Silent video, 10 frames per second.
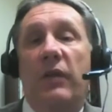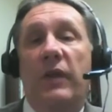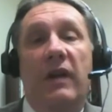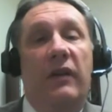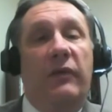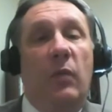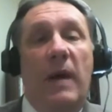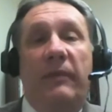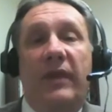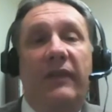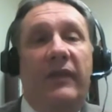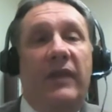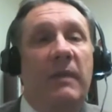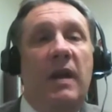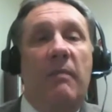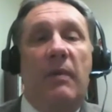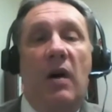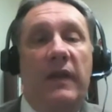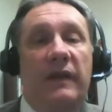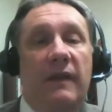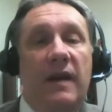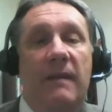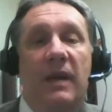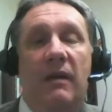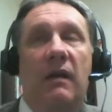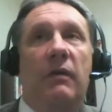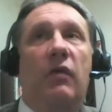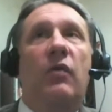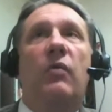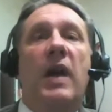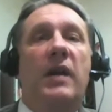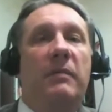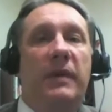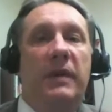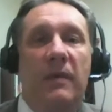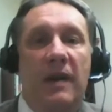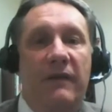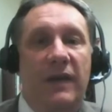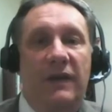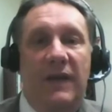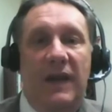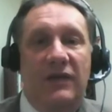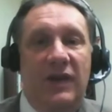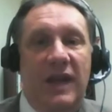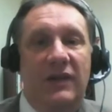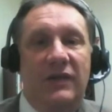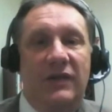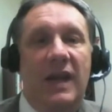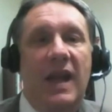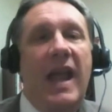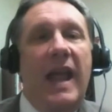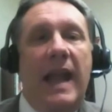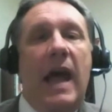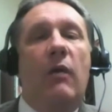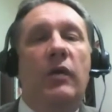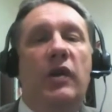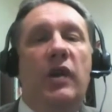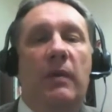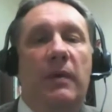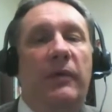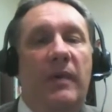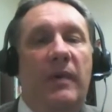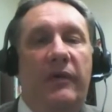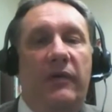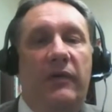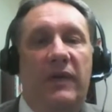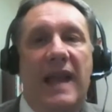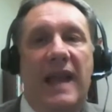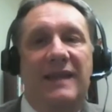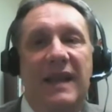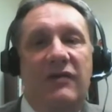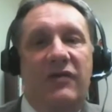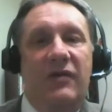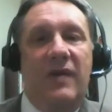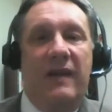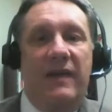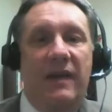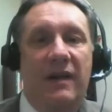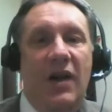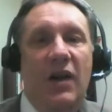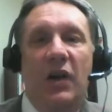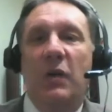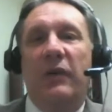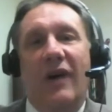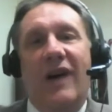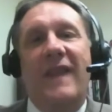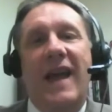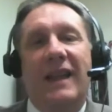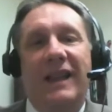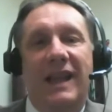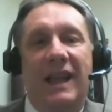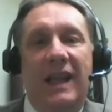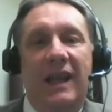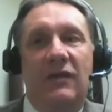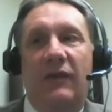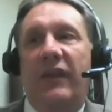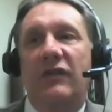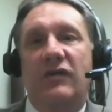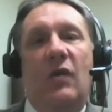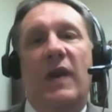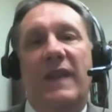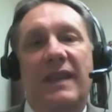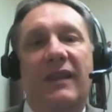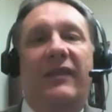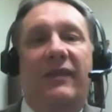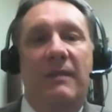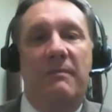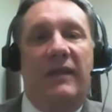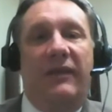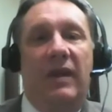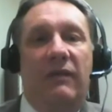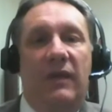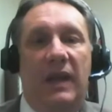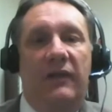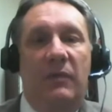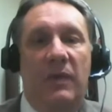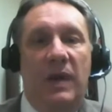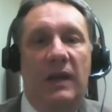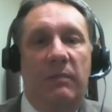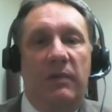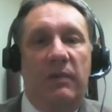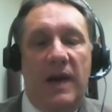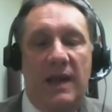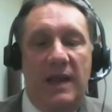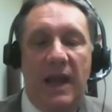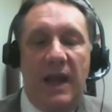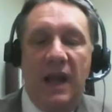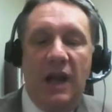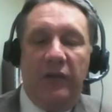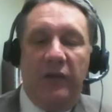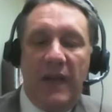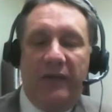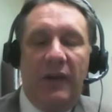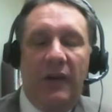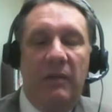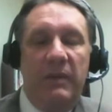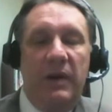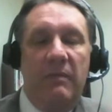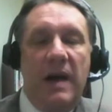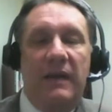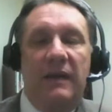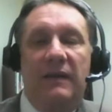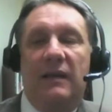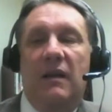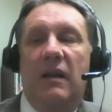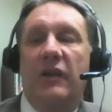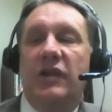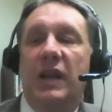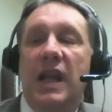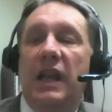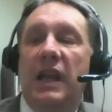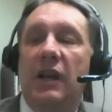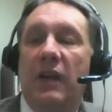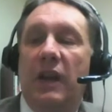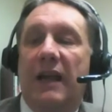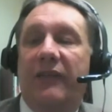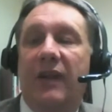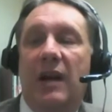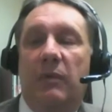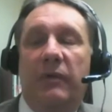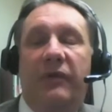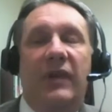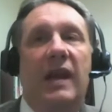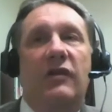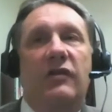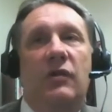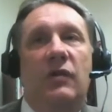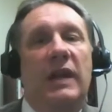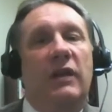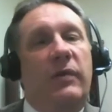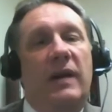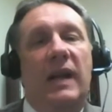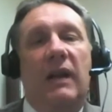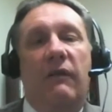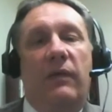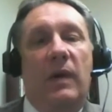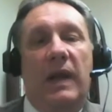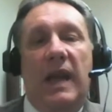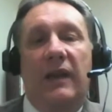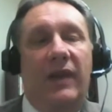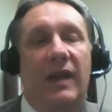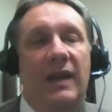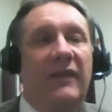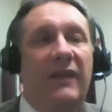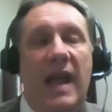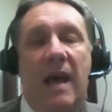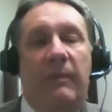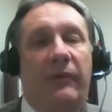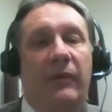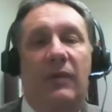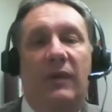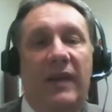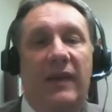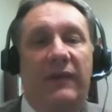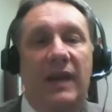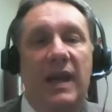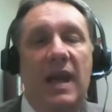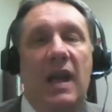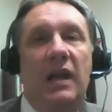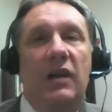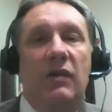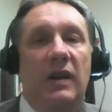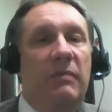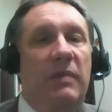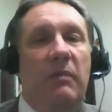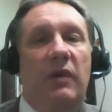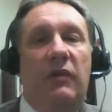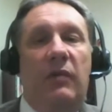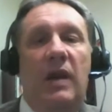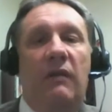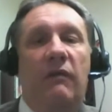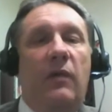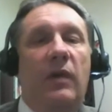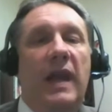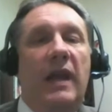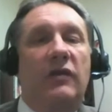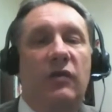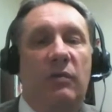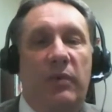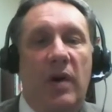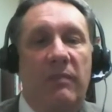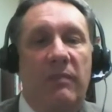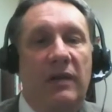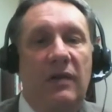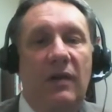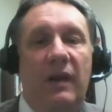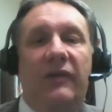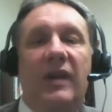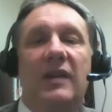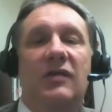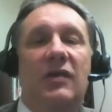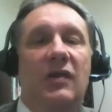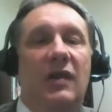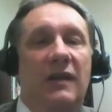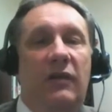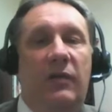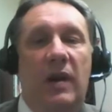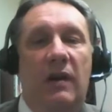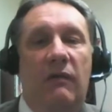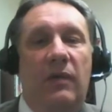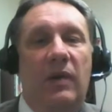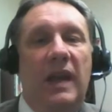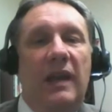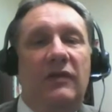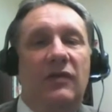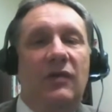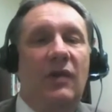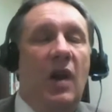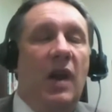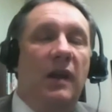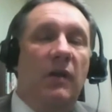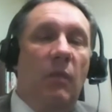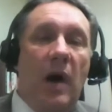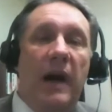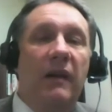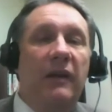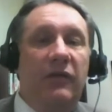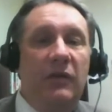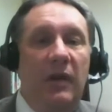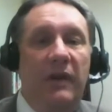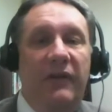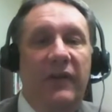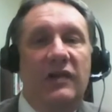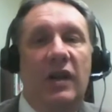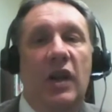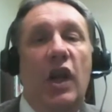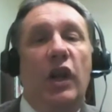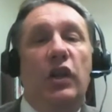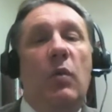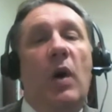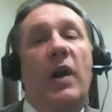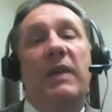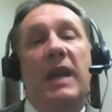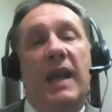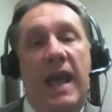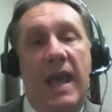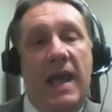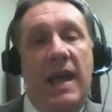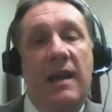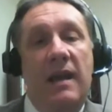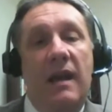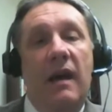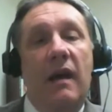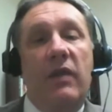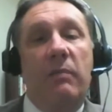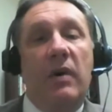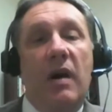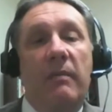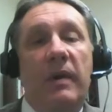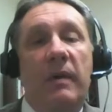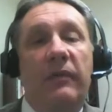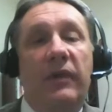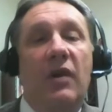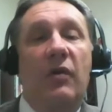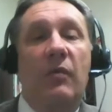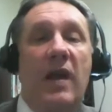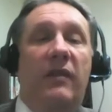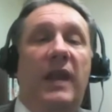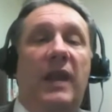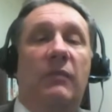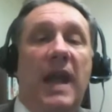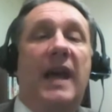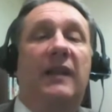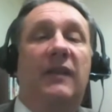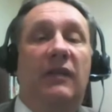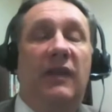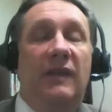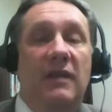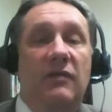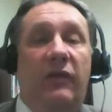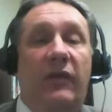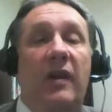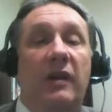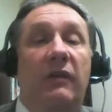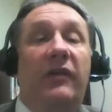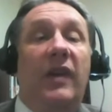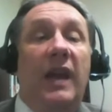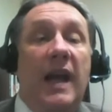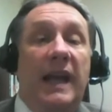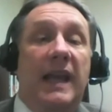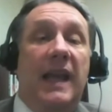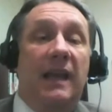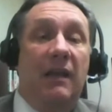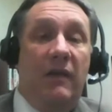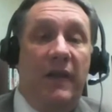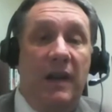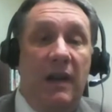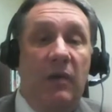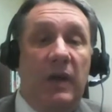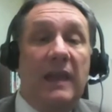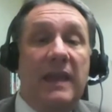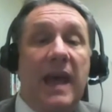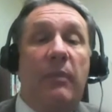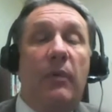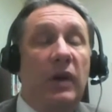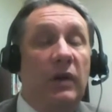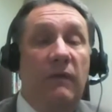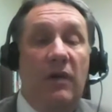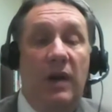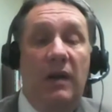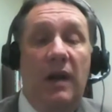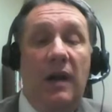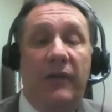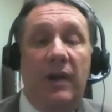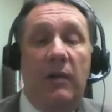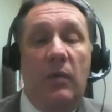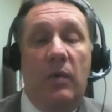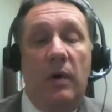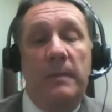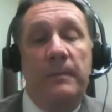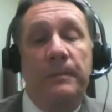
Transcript: There is websites coming up all the time that are incredibly relevant to education. And how are you going to be responsive to that teacher out there who is on that leading edge who says, you know what, this is the best thing for kids and we need to provide that. So that's a little bit about the technology. The last thing I will say is you need trending and forecasting. That's an absolute necessity. You need to be able to trend and forecast your broadband utilization. You need to trend and forecast your wireless utilization. You want to be ahead of the problems rather than reacting to teachers calling you saying, I can't get on the network. At that point, you've already lost that war.